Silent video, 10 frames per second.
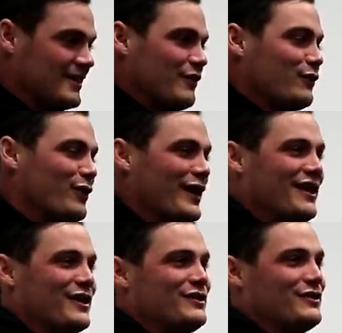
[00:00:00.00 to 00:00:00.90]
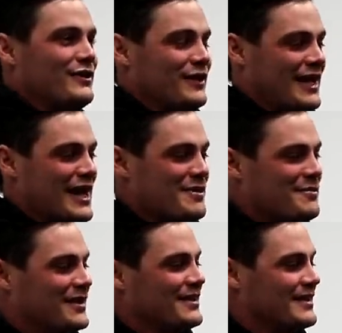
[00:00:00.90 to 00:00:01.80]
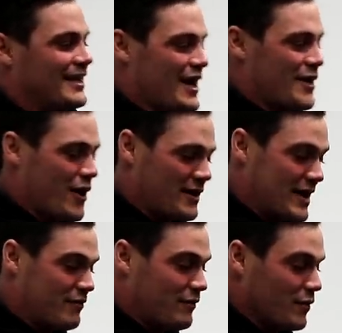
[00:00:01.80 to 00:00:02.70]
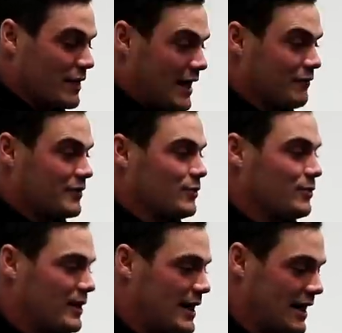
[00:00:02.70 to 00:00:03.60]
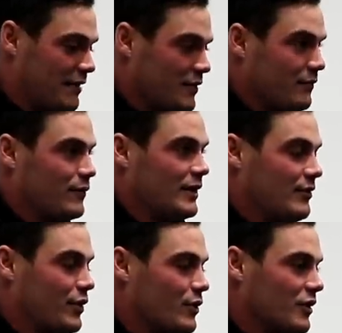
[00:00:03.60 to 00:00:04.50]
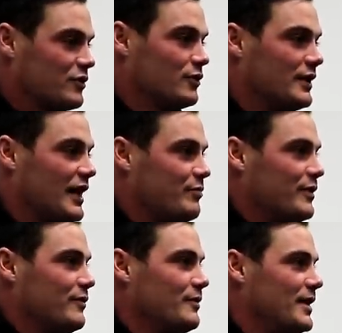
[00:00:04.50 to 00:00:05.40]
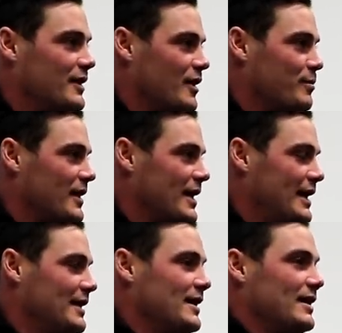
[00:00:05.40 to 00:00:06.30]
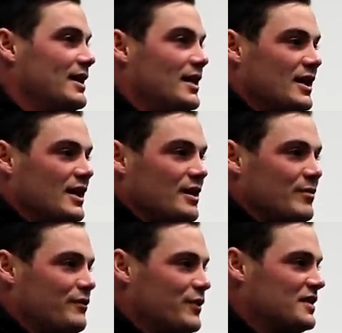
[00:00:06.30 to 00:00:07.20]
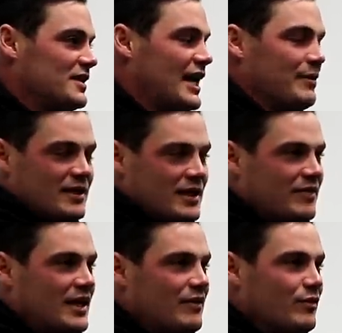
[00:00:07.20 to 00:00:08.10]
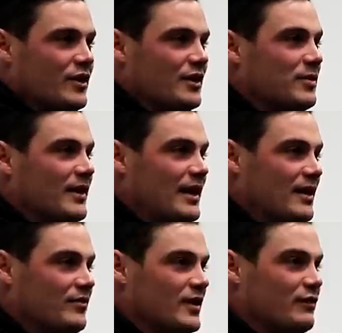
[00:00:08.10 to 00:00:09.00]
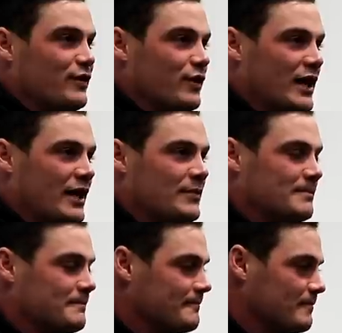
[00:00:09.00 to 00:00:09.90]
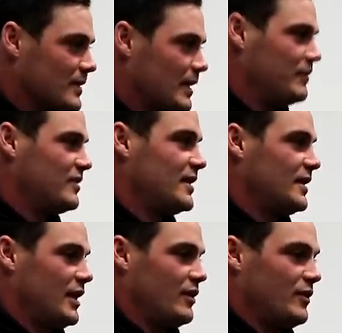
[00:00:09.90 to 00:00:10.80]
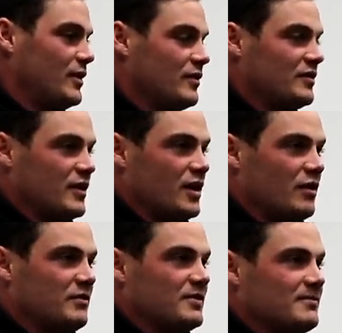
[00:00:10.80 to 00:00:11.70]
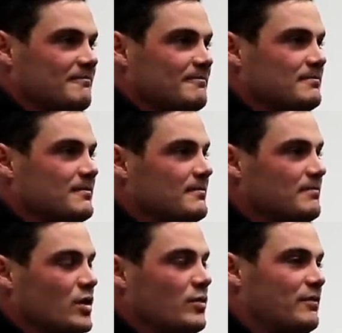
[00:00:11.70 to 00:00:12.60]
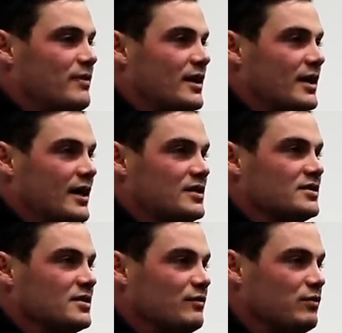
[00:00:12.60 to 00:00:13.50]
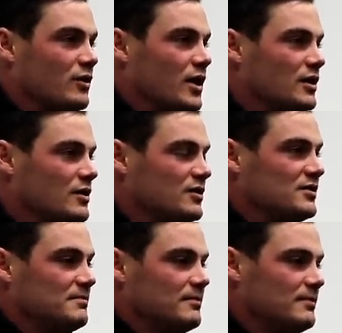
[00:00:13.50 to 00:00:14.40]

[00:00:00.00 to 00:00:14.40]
I walked around like a 200 gamer, but you know, I never felt comfortable playing AFL footy. Never thought I was good enough. But from the minute I played my first game, I never ever wanted to play another VFL game. And if you're sitting here and you're in the reserves, probably ask yourself why, because